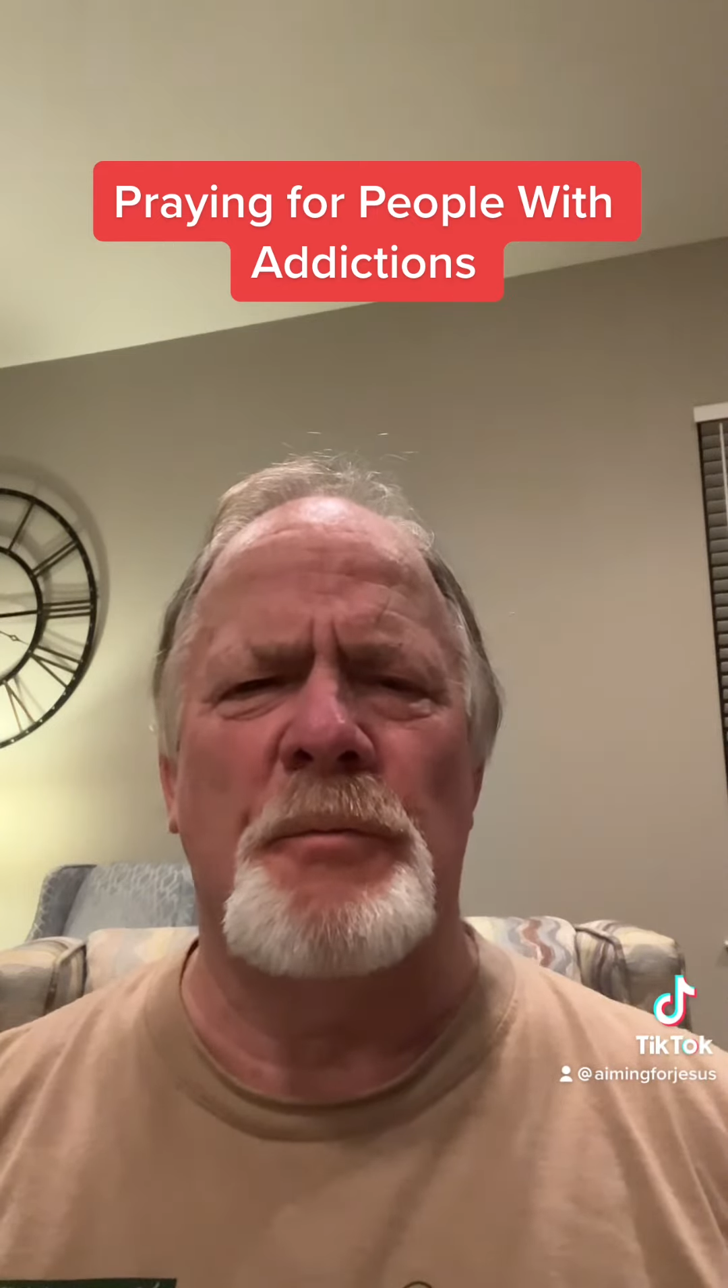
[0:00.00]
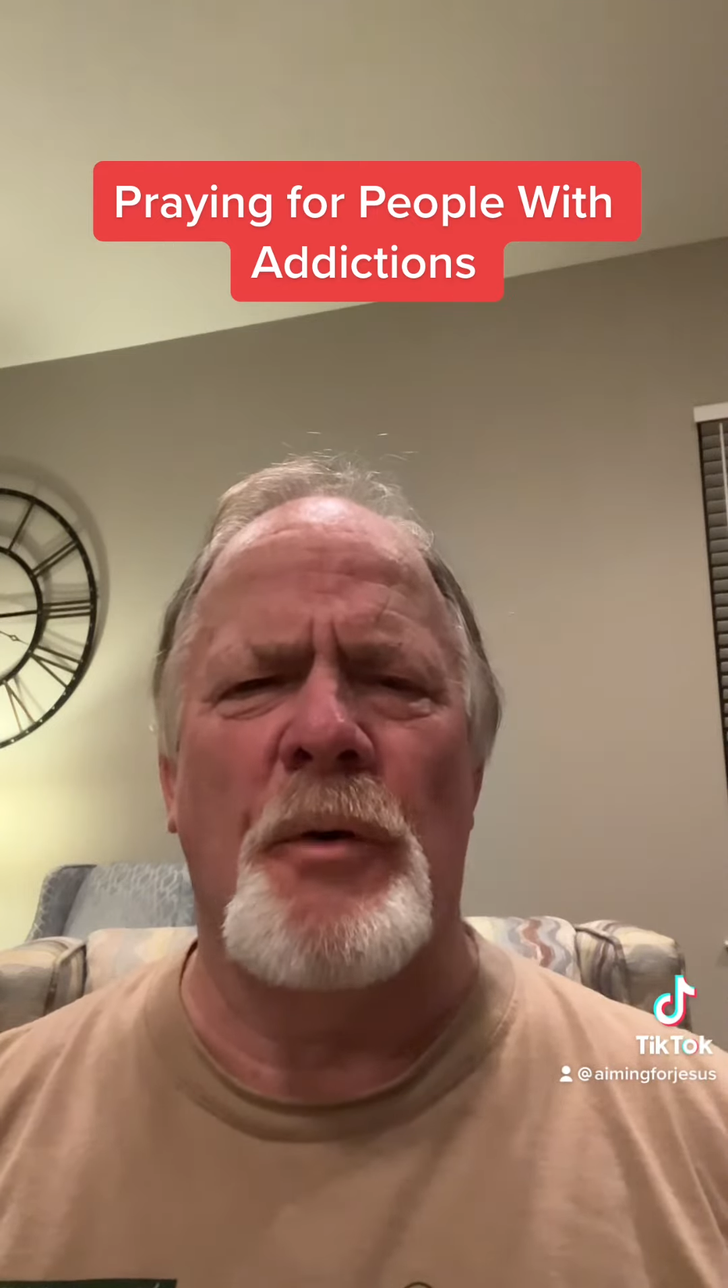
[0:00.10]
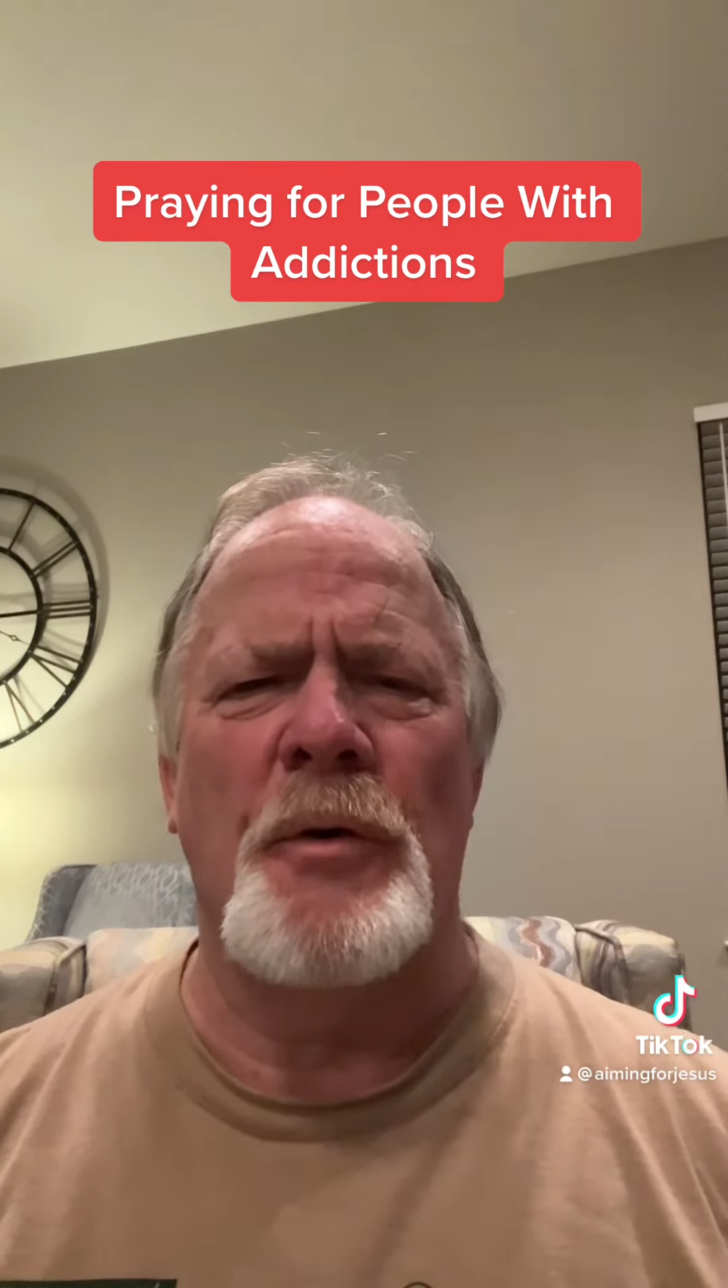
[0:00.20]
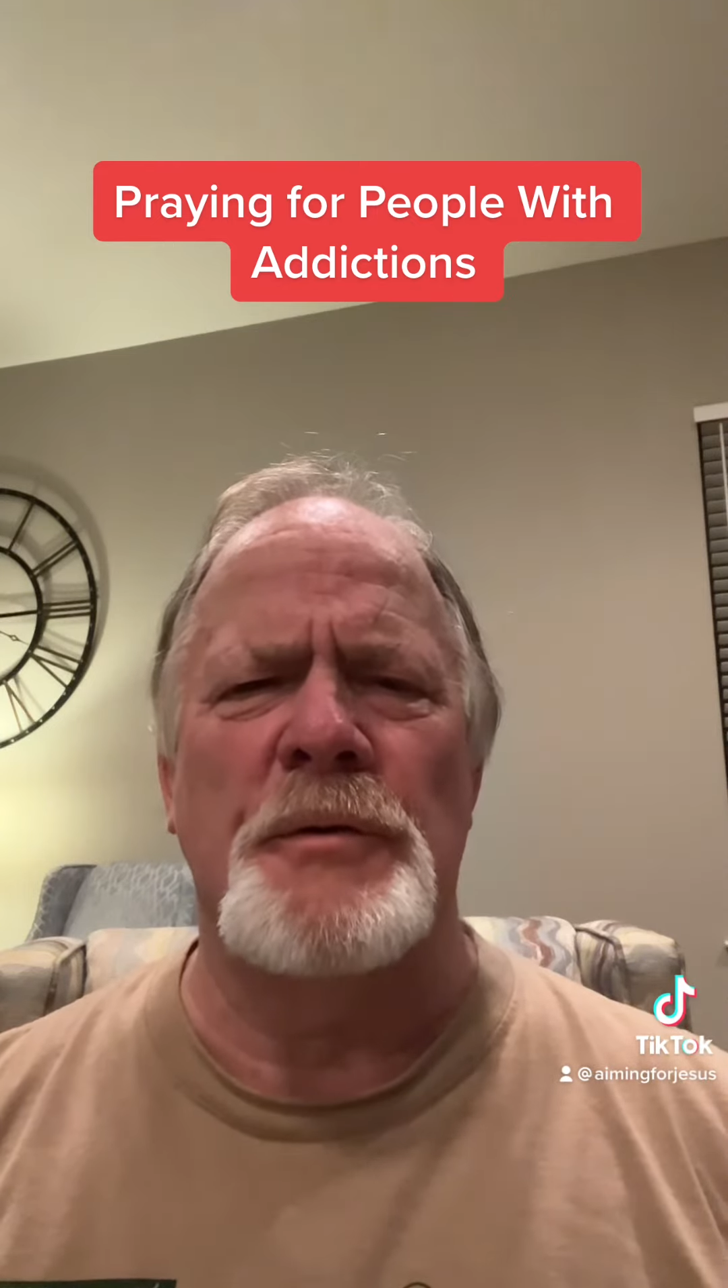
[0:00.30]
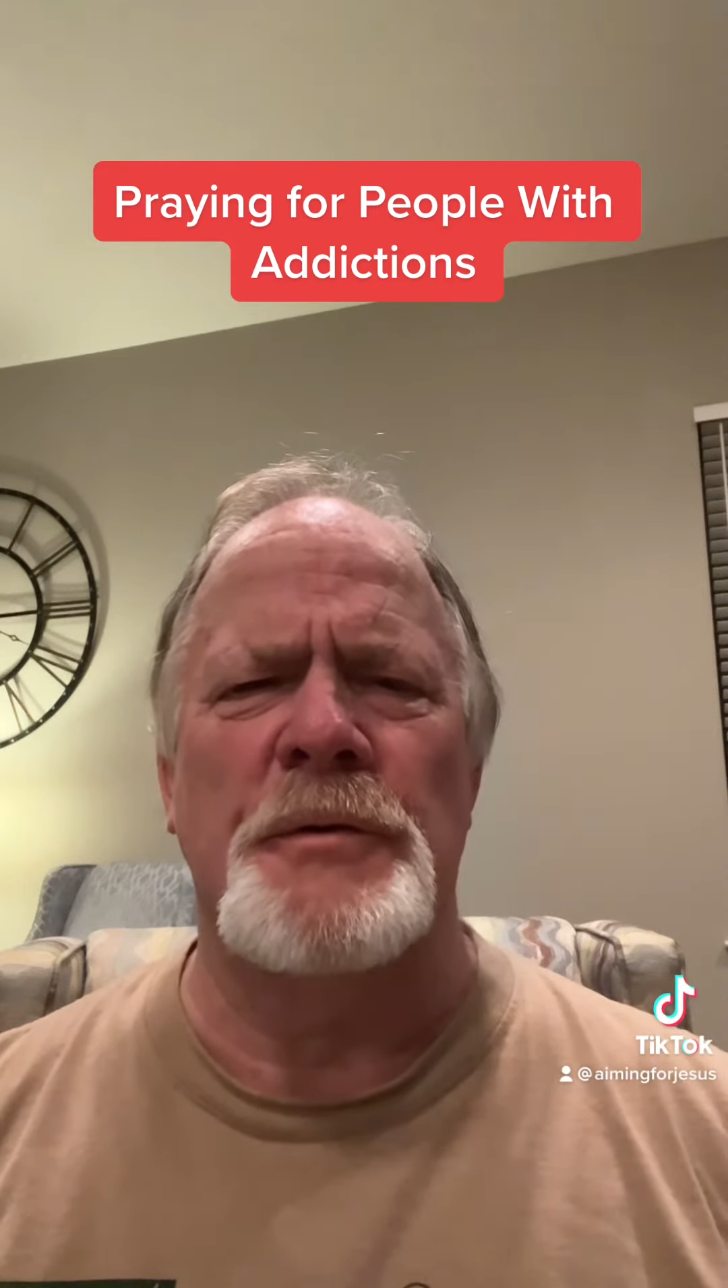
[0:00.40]

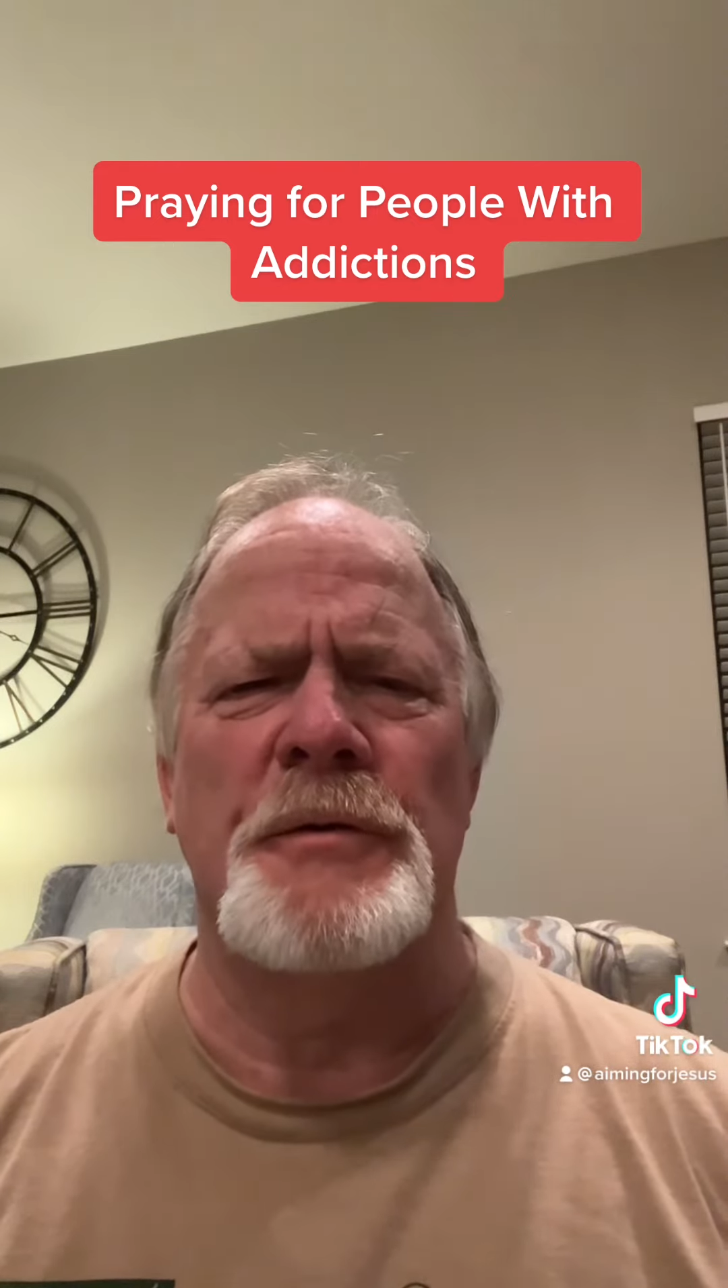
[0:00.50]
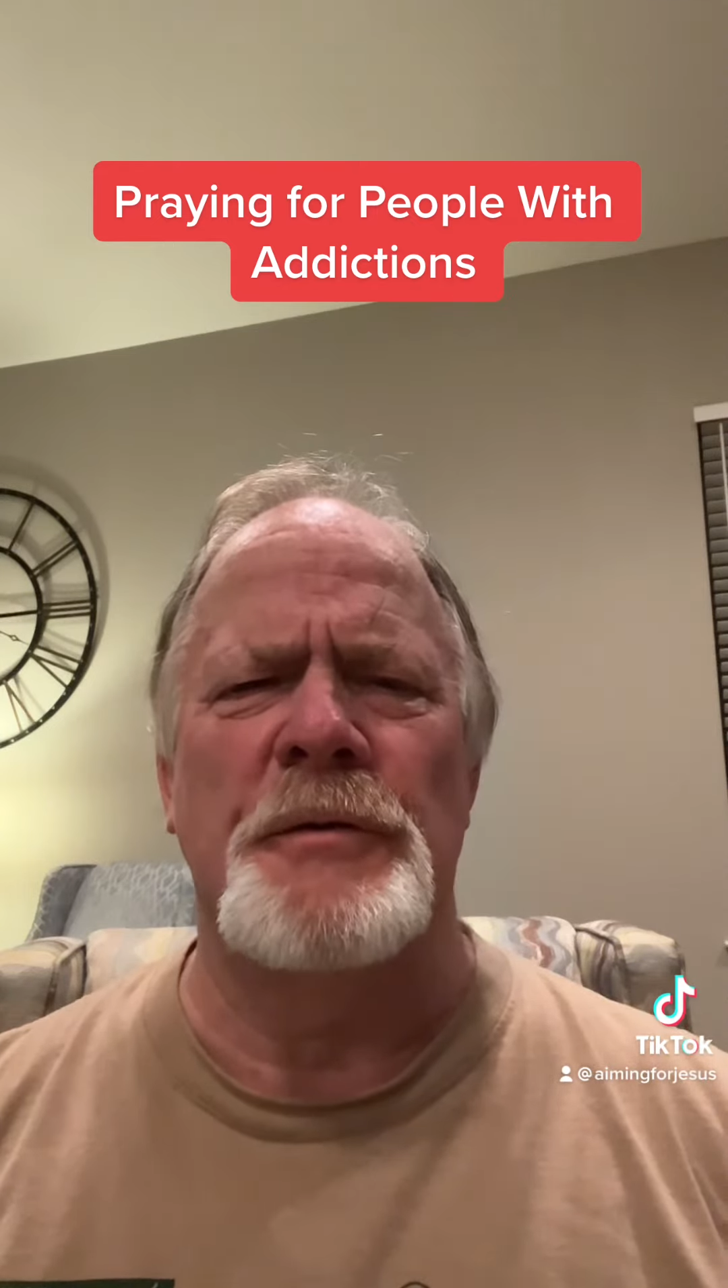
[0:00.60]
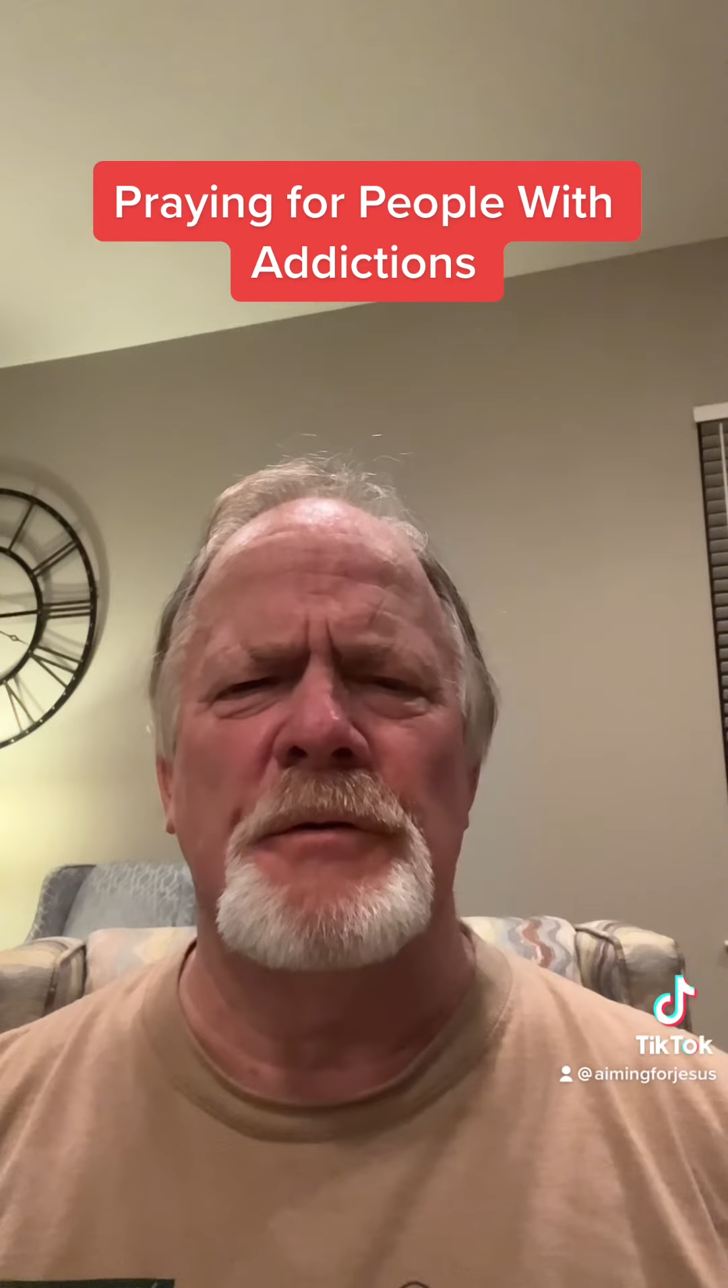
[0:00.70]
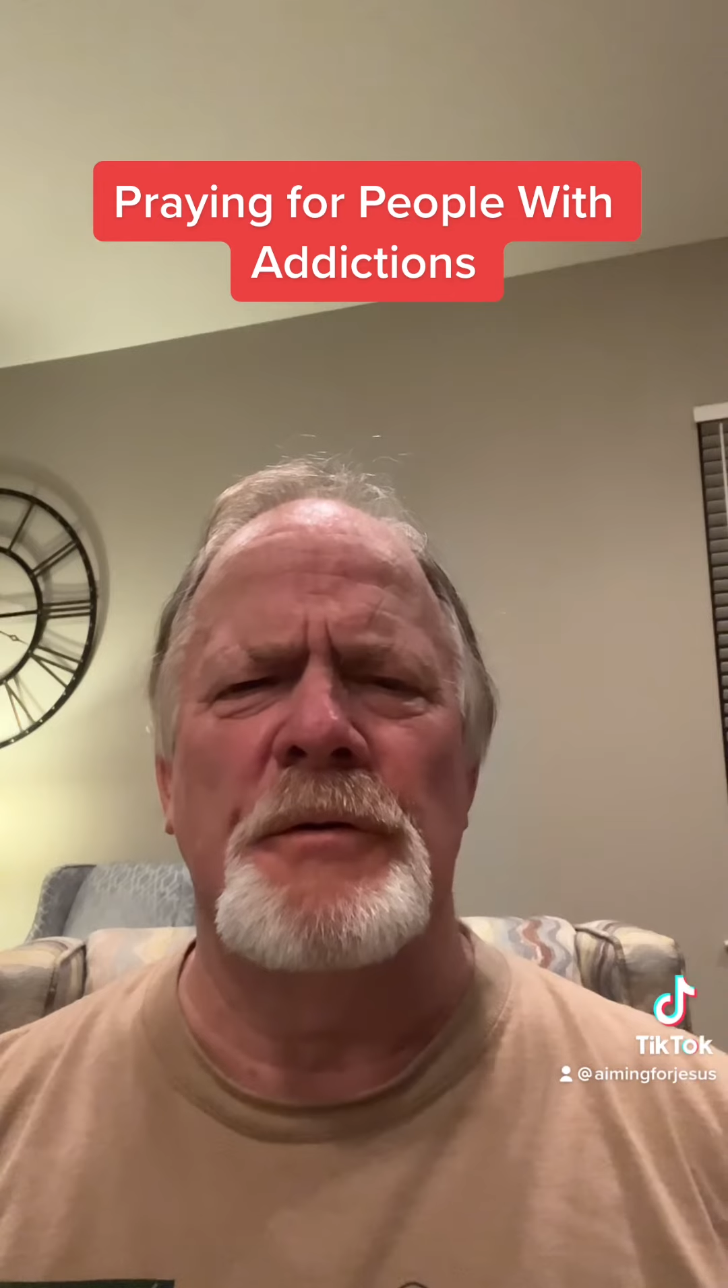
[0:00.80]
person.